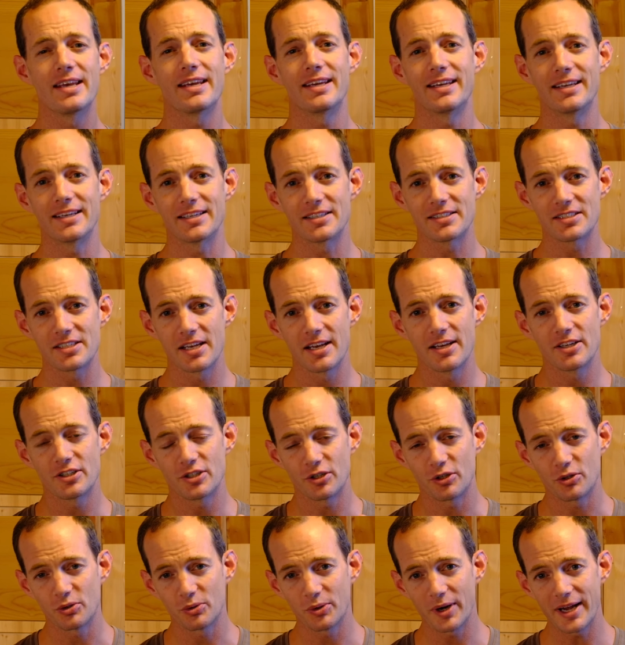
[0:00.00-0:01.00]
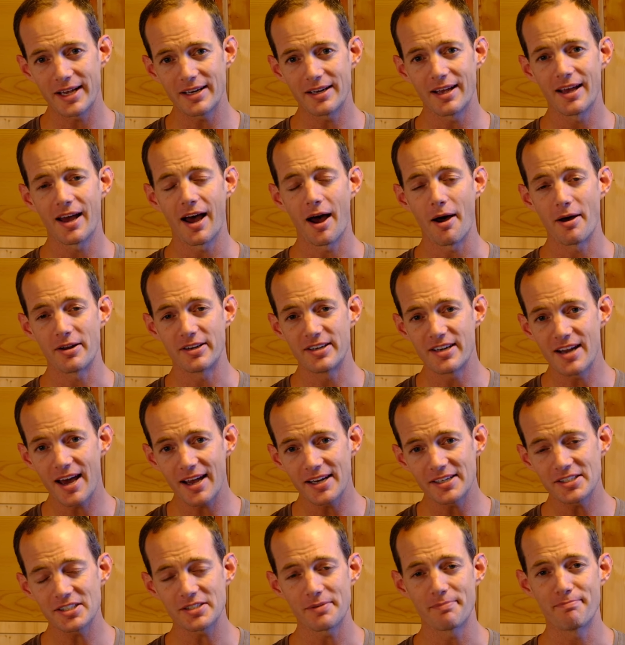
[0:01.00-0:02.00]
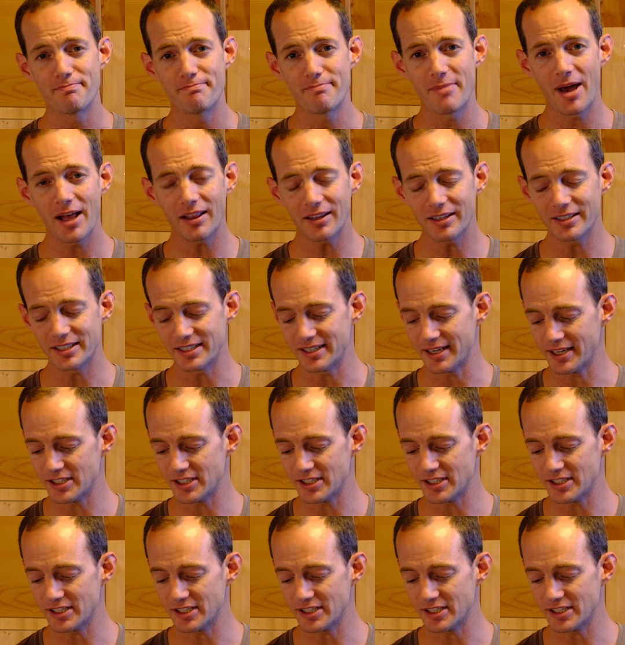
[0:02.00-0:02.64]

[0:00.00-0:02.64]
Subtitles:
is to create a nice melody